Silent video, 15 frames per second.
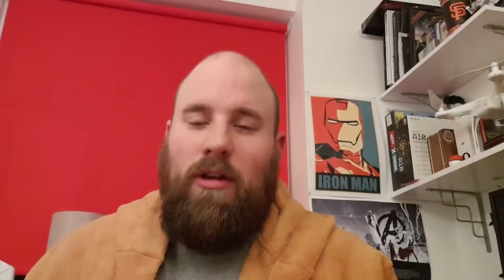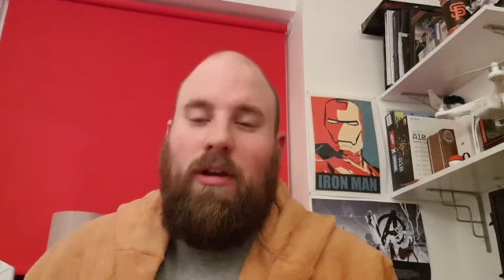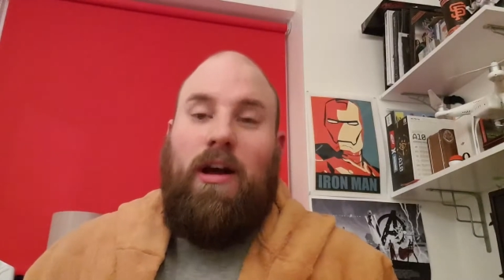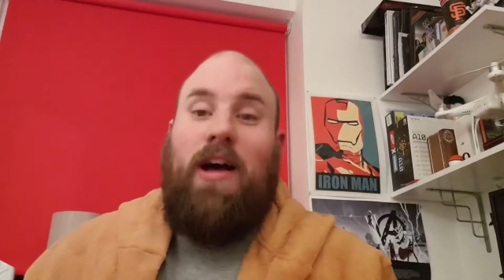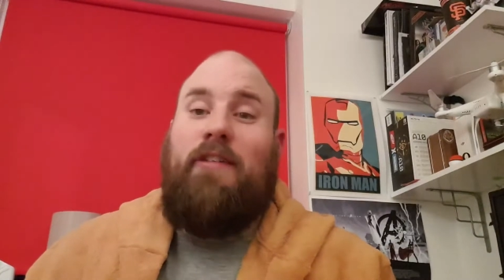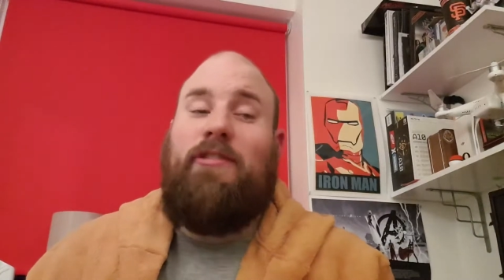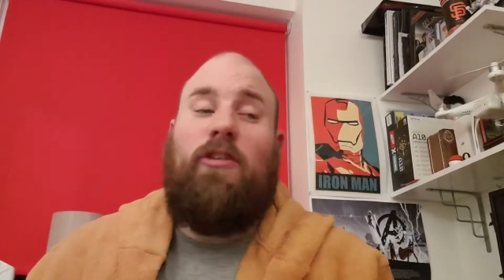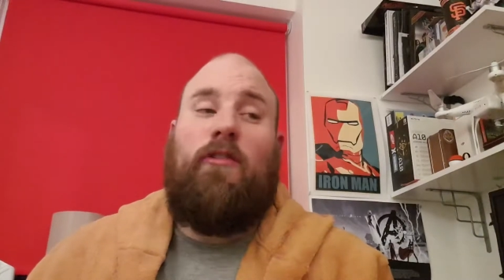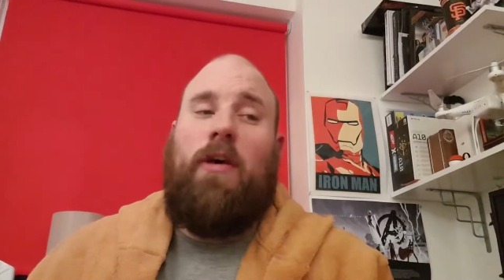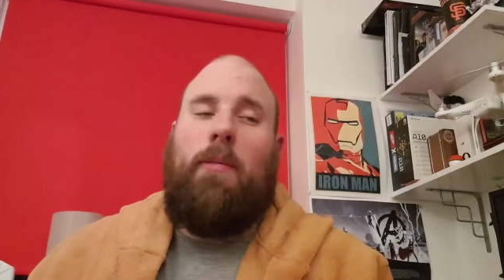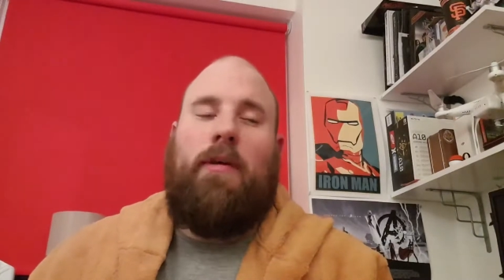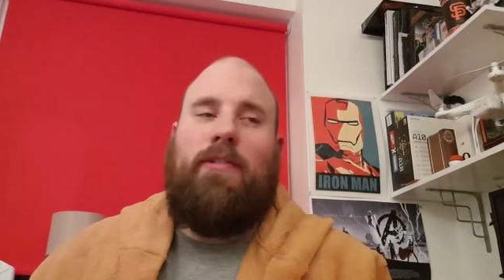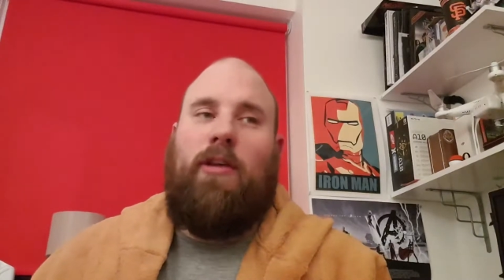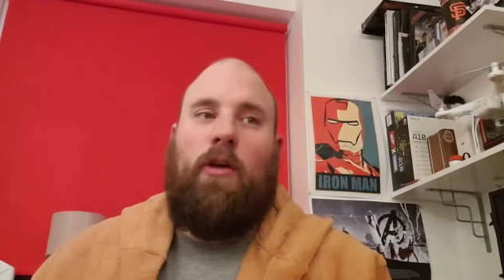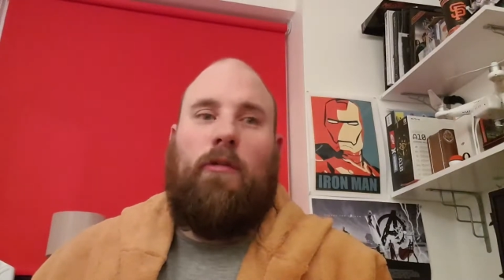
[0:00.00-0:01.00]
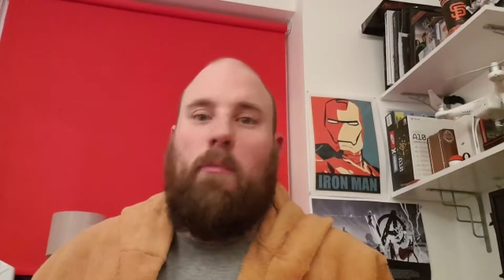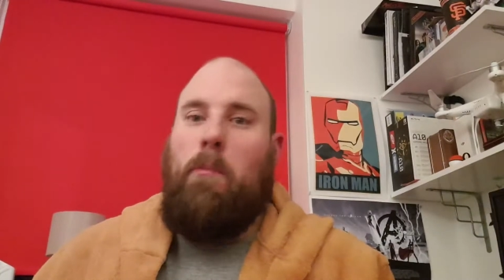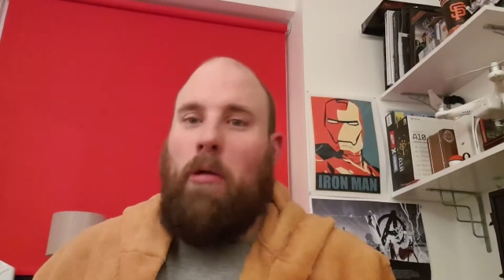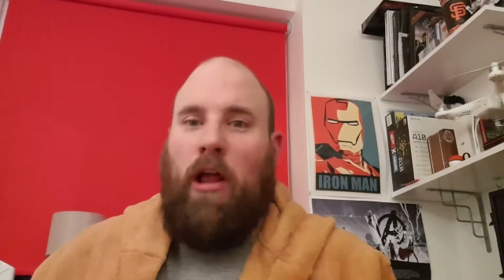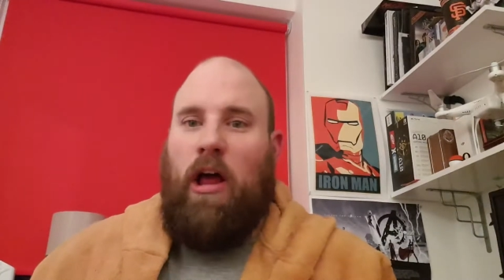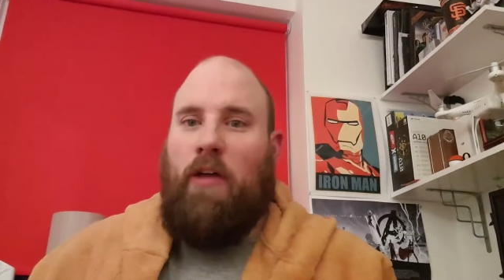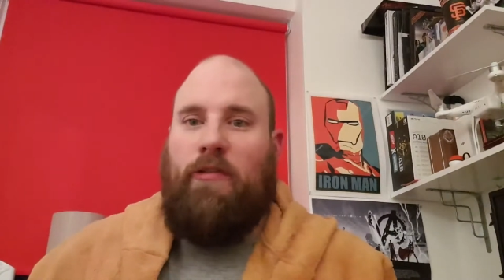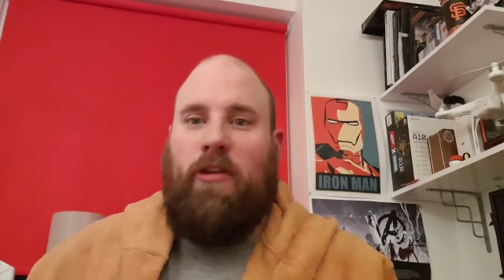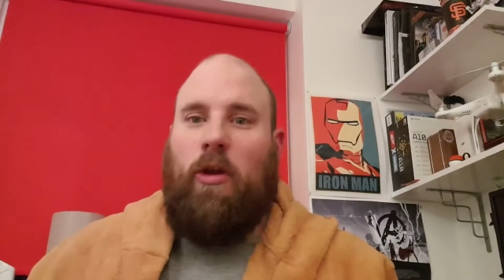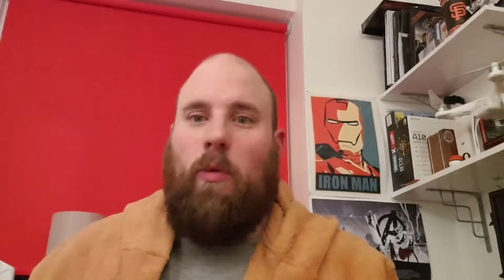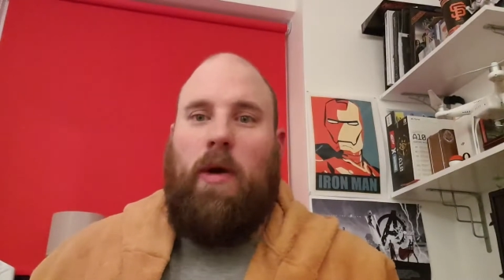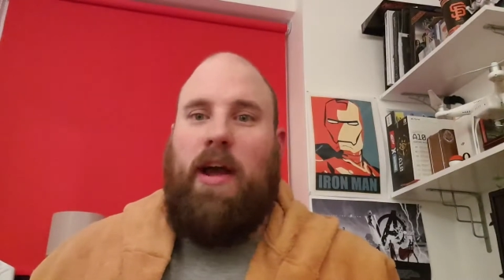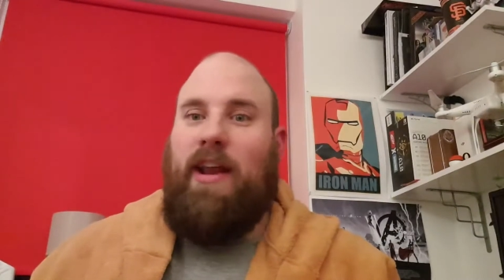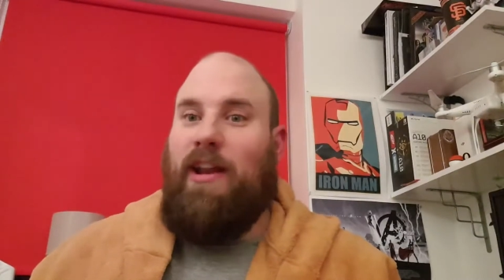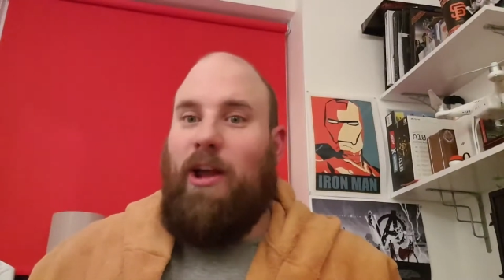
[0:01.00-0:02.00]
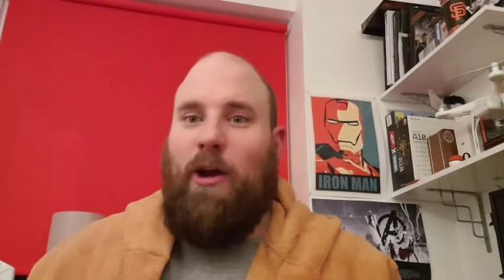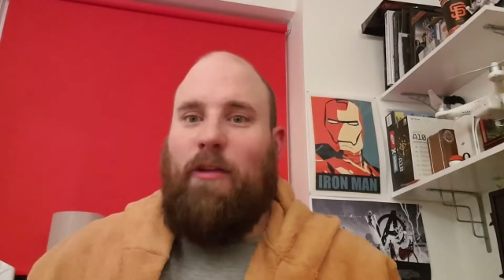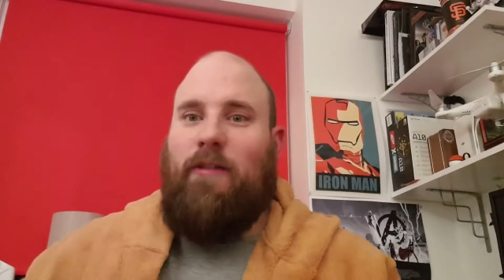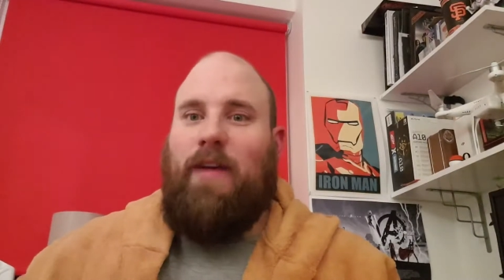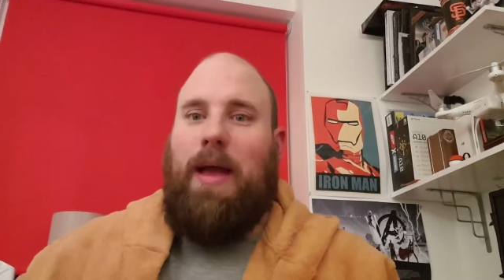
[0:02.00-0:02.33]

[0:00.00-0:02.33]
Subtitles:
I still find myself blasting away loads of